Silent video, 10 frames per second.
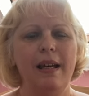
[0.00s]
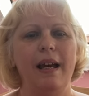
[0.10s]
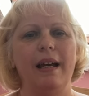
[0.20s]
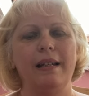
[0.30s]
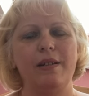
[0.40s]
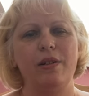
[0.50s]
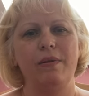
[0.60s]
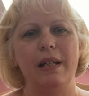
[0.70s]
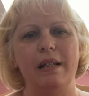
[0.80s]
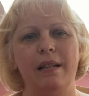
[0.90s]
and I do
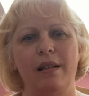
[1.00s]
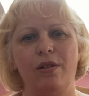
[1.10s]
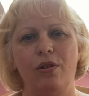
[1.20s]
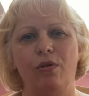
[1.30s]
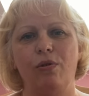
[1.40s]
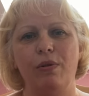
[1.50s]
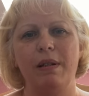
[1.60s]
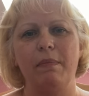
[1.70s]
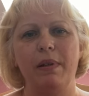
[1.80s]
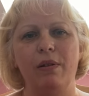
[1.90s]
need a sock or
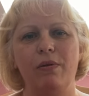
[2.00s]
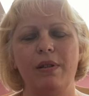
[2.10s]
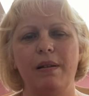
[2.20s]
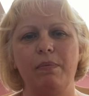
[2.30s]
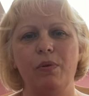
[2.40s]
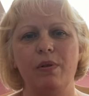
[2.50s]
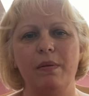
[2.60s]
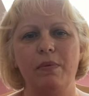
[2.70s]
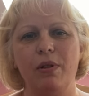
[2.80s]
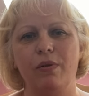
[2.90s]
something on, so I brought
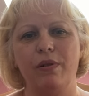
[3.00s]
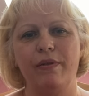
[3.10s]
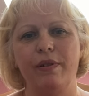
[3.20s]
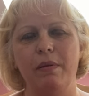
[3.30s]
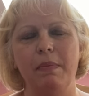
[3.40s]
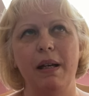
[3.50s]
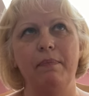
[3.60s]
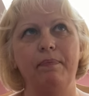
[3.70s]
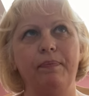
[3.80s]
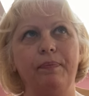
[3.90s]
some socks
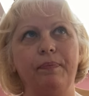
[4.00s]
from